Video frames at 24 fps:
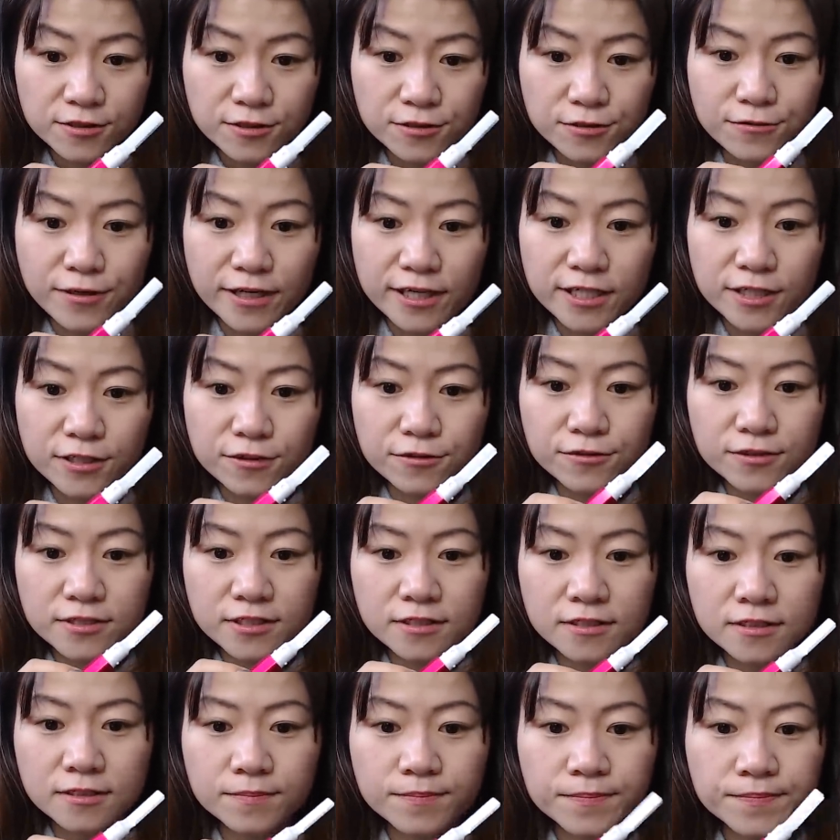And then I
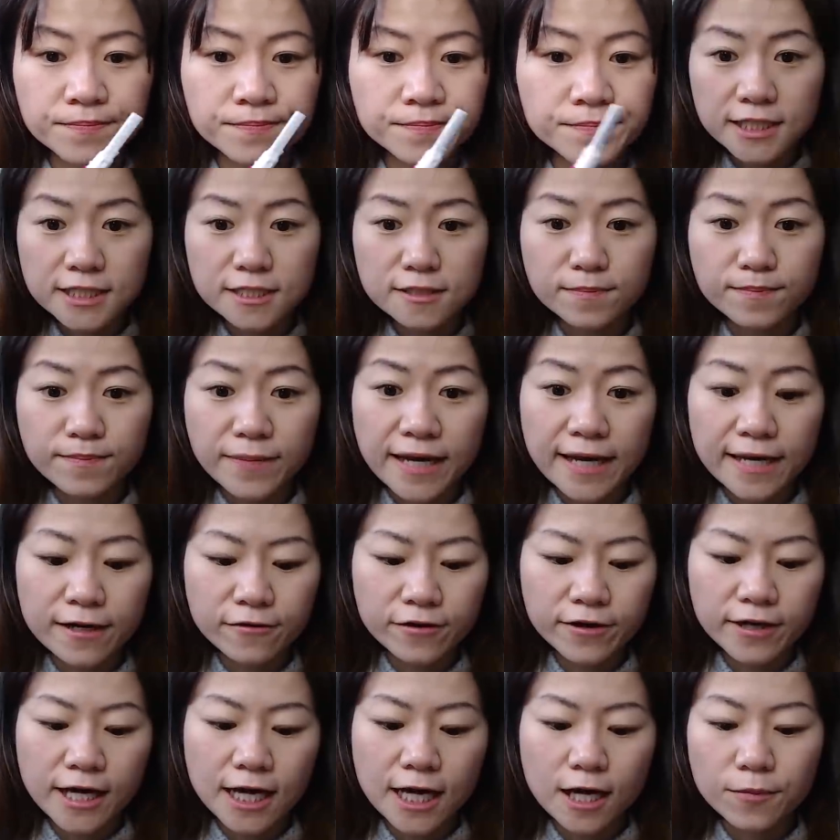also would like to show you
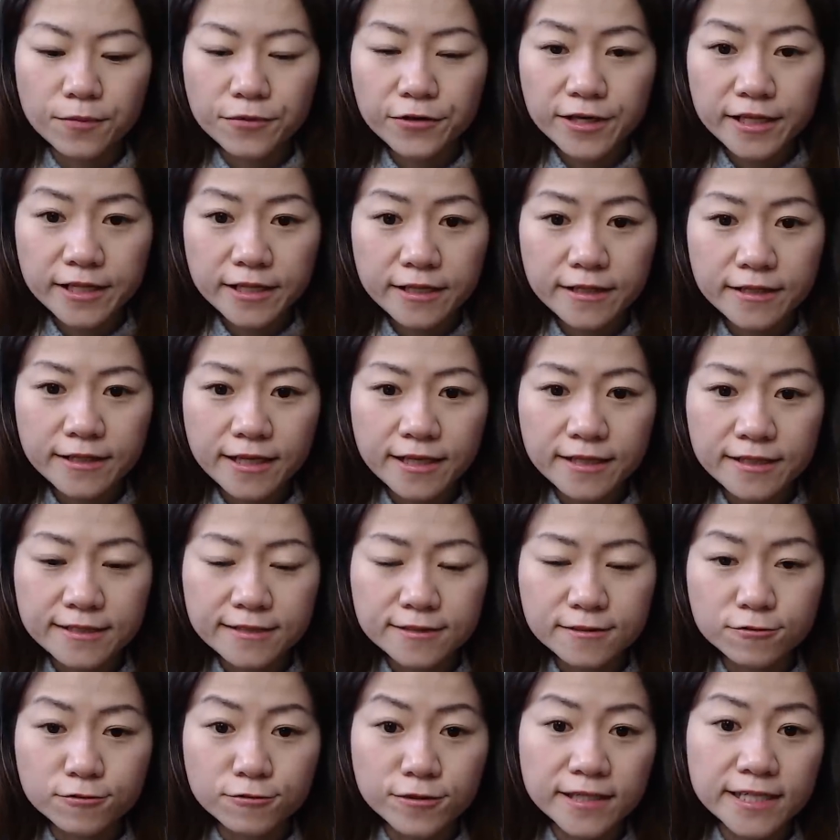guys this little
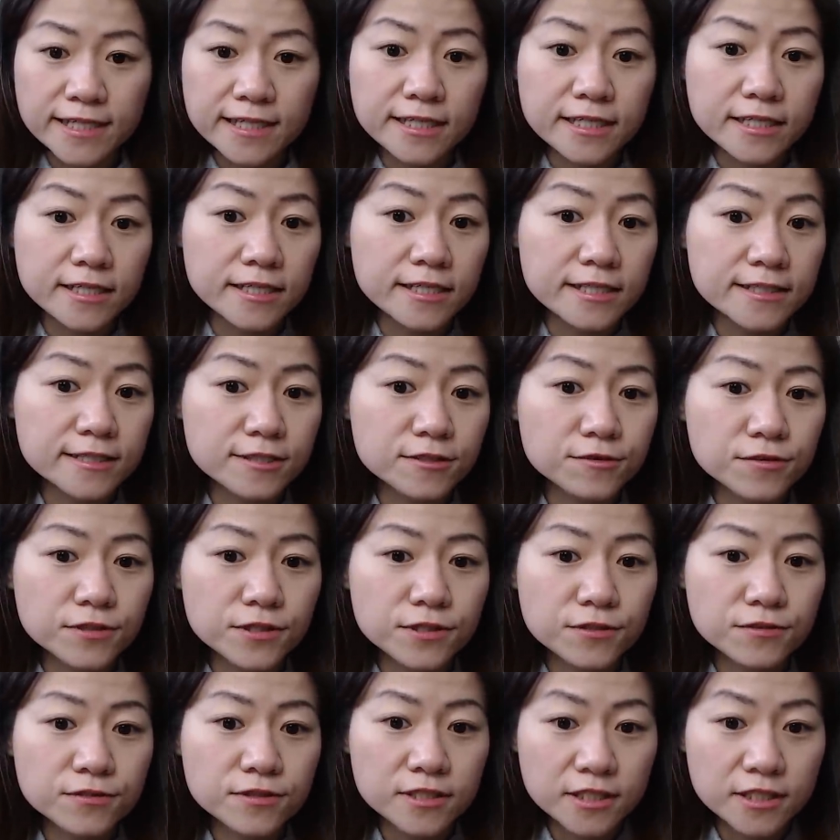face shaver here.